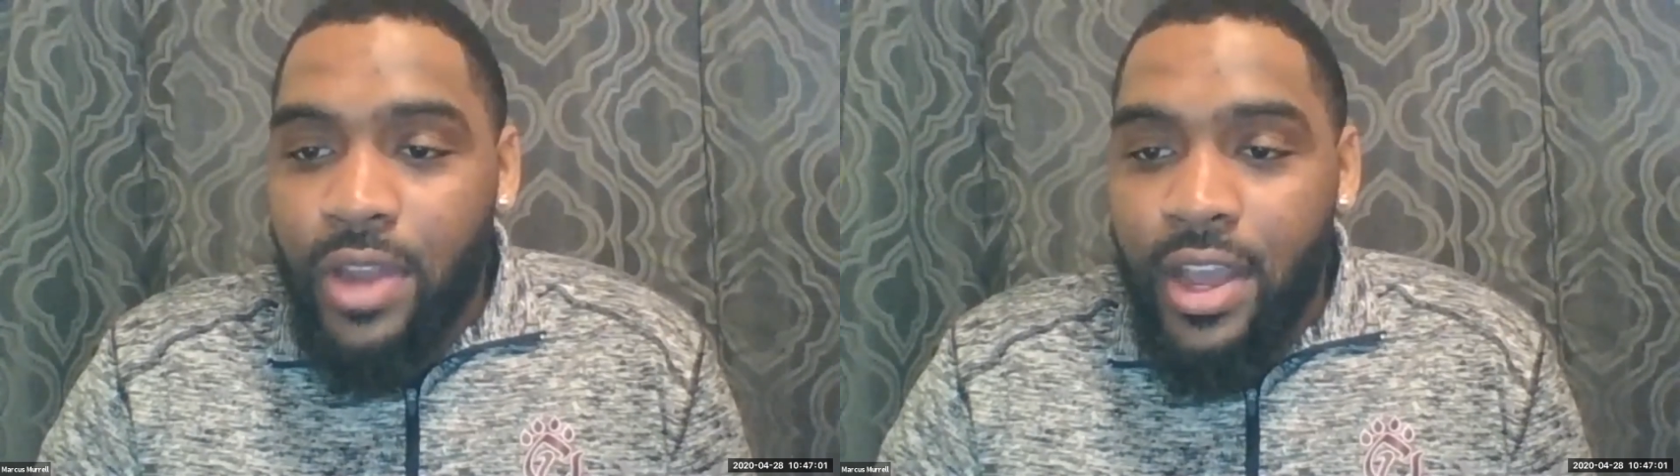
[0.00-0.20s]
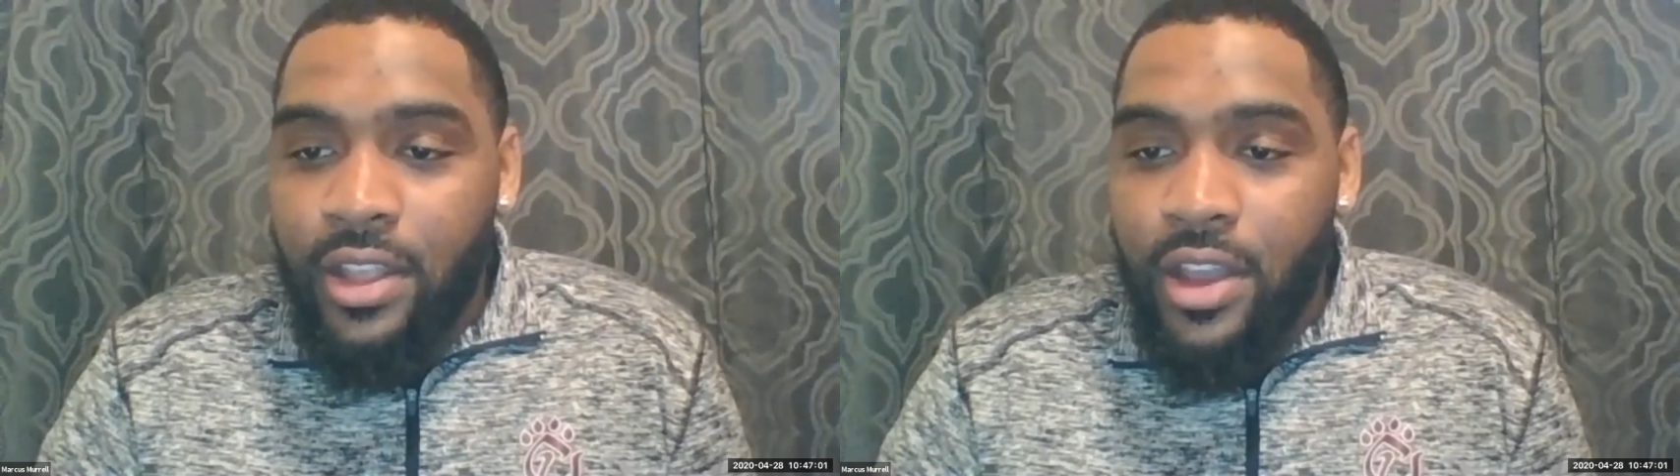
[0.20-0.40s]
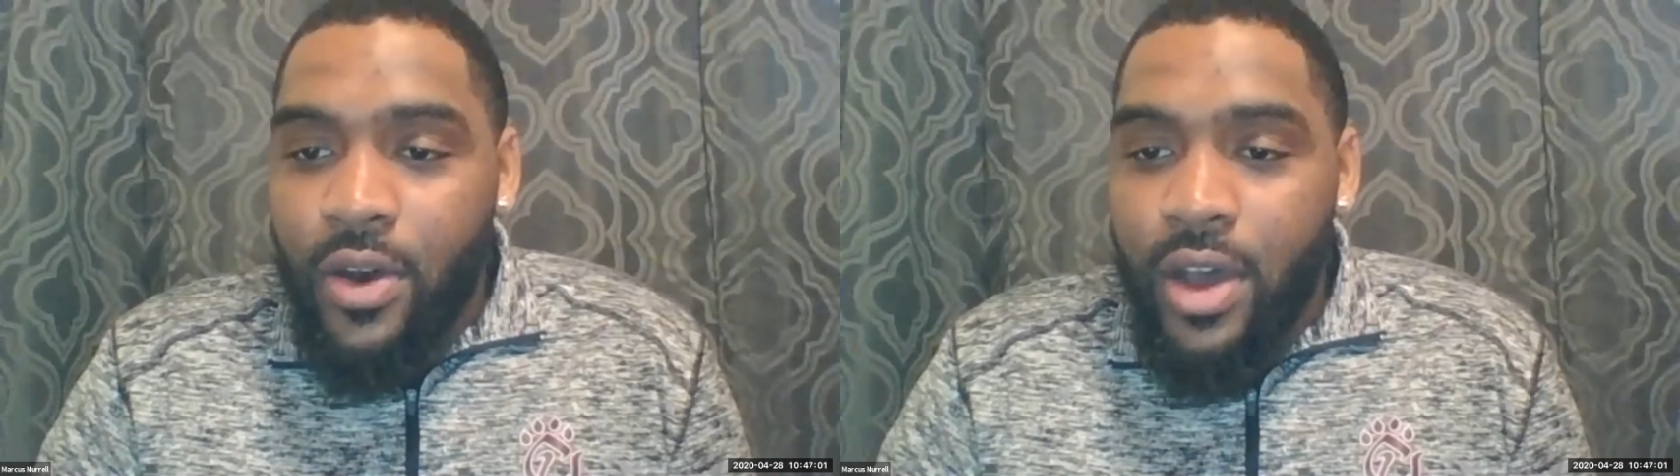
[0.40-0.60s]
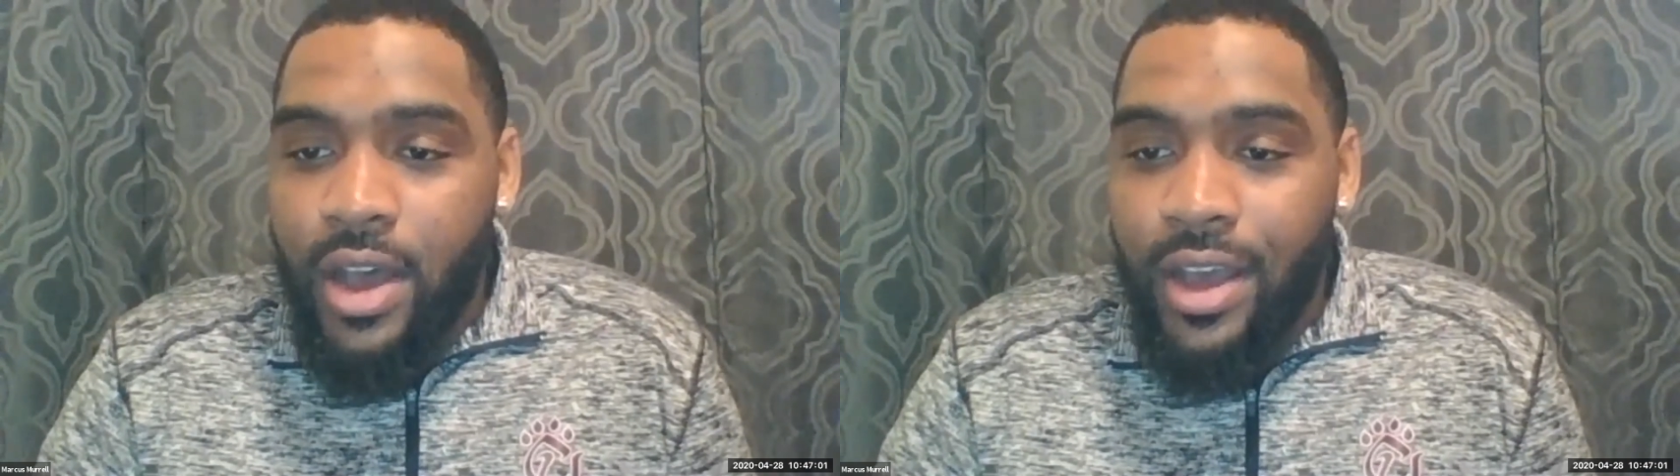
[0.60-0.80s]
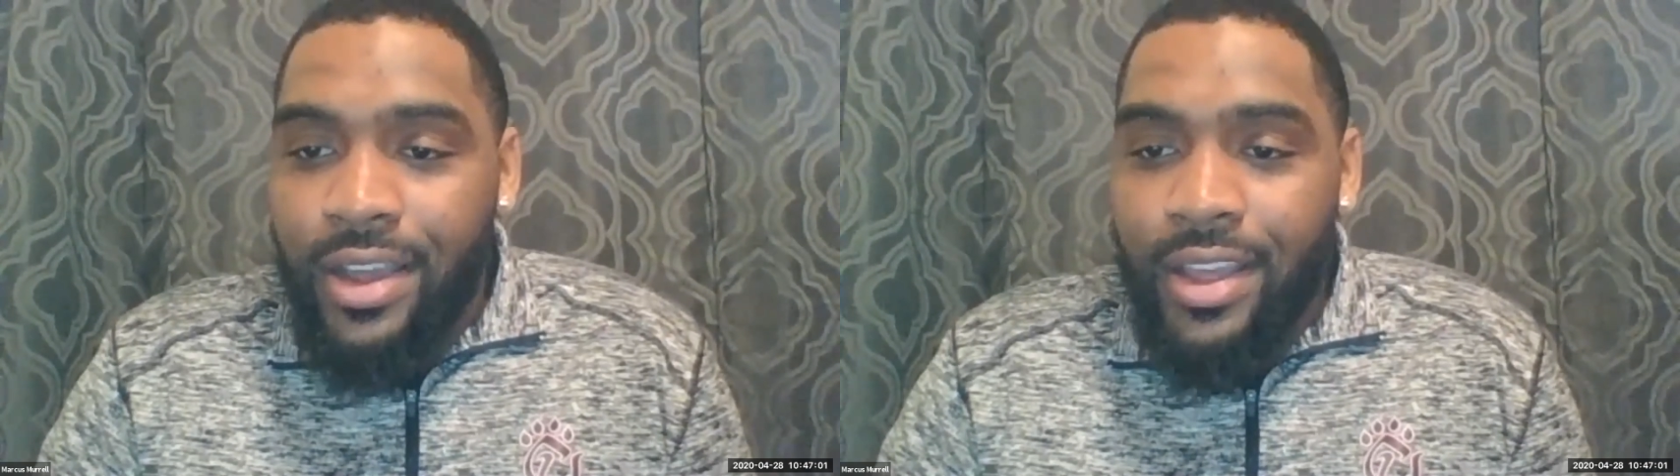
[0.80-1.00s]
I know
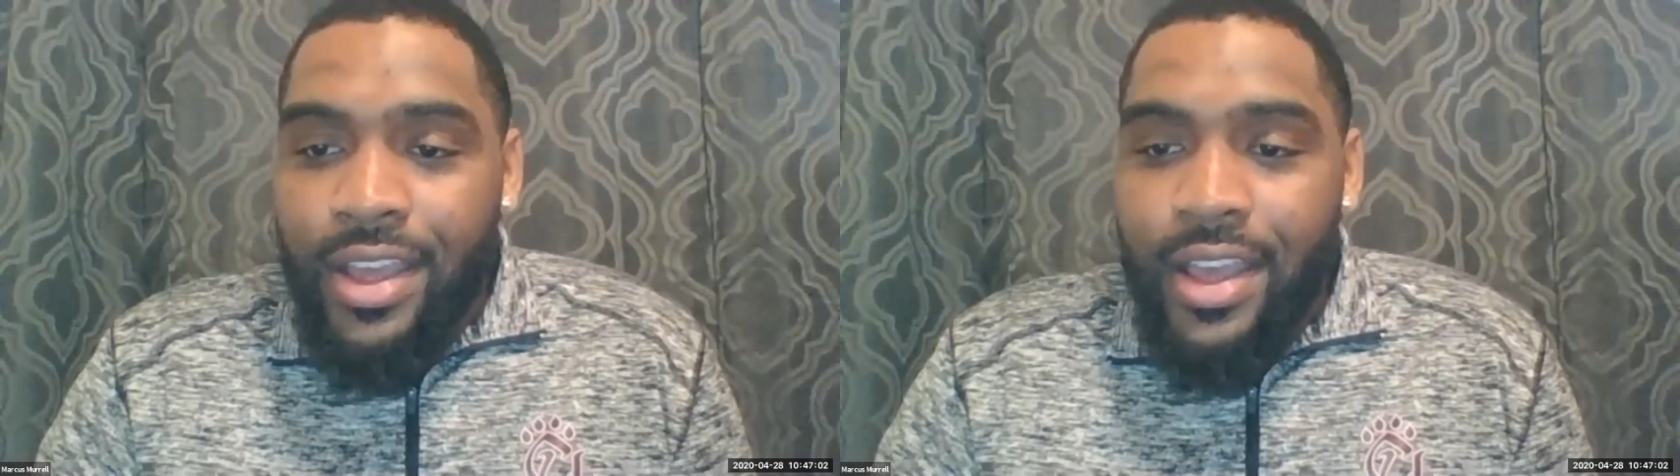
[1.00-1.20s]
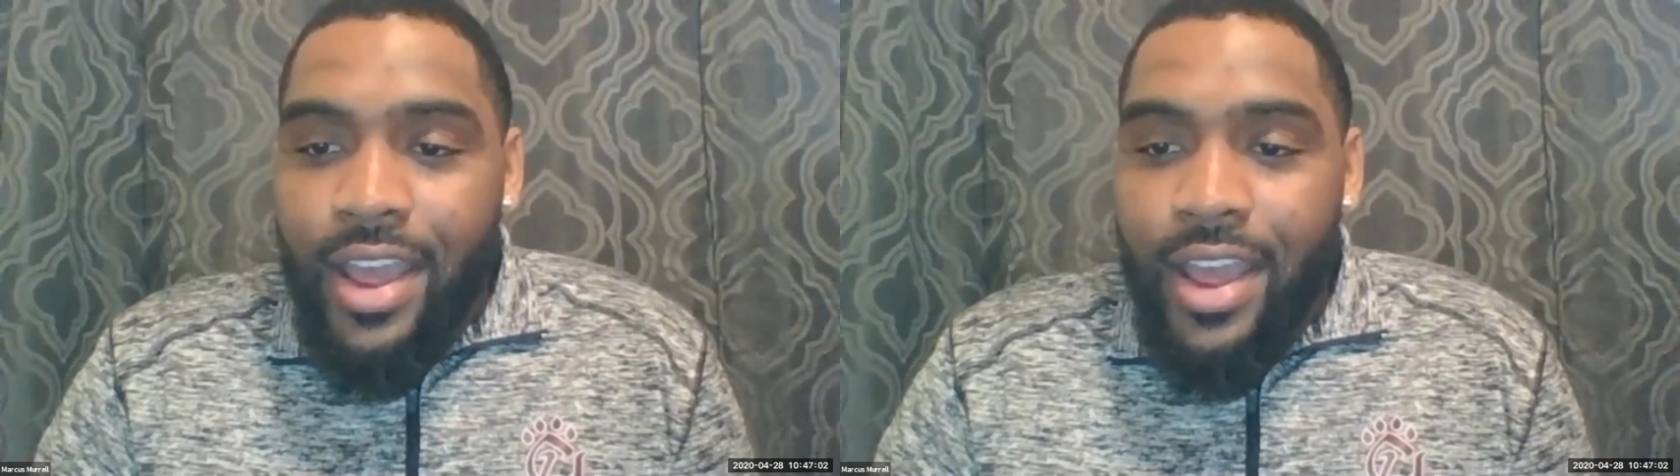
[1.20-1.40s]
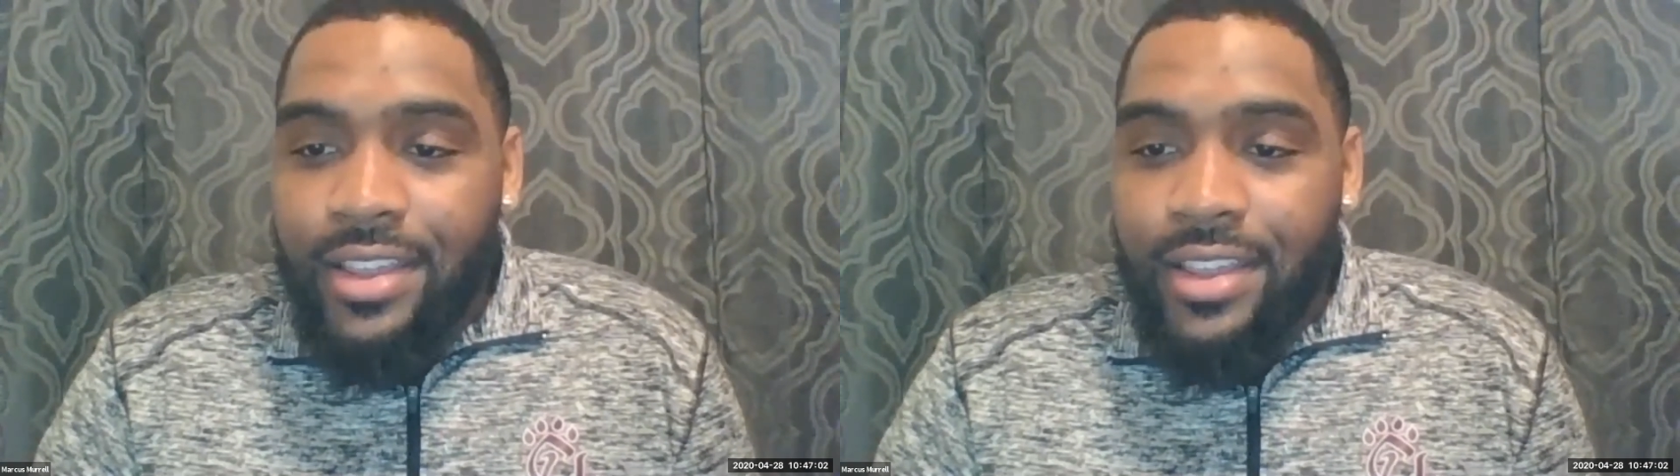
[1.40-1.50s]
as